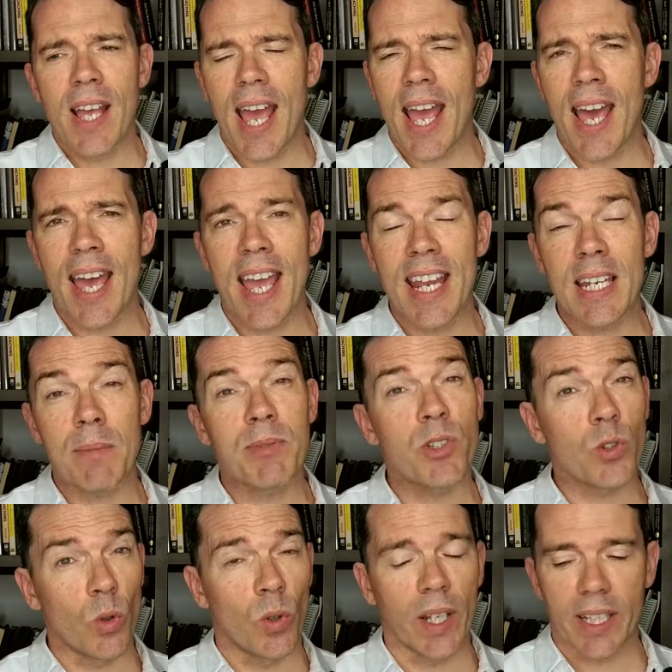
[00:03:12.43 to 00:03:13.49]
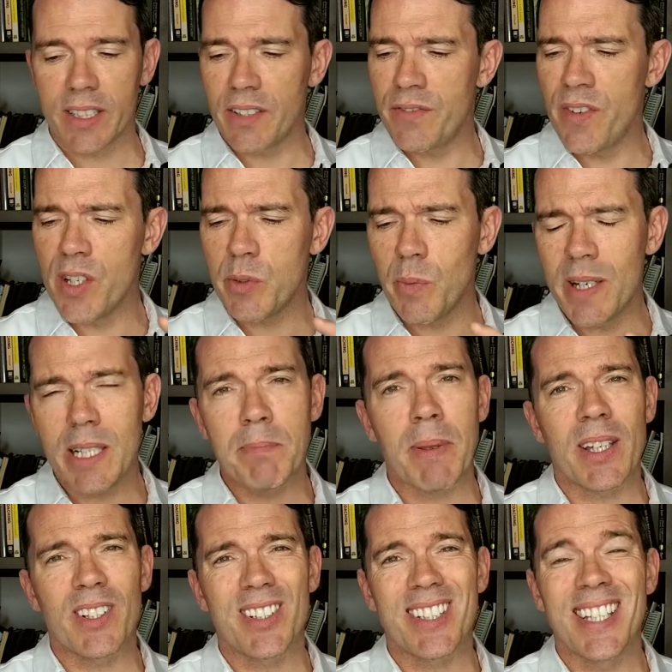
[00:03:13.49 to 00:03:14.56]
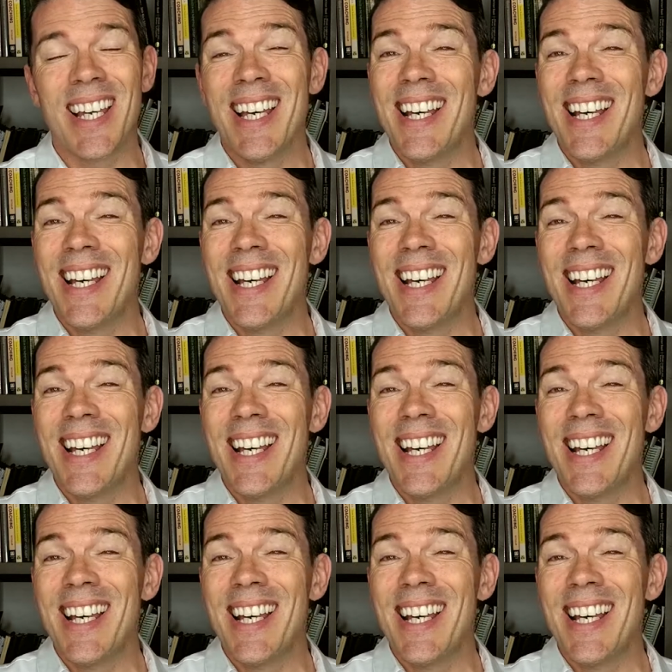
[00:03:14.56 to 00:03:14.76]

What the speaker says: end up stalling. The first one is because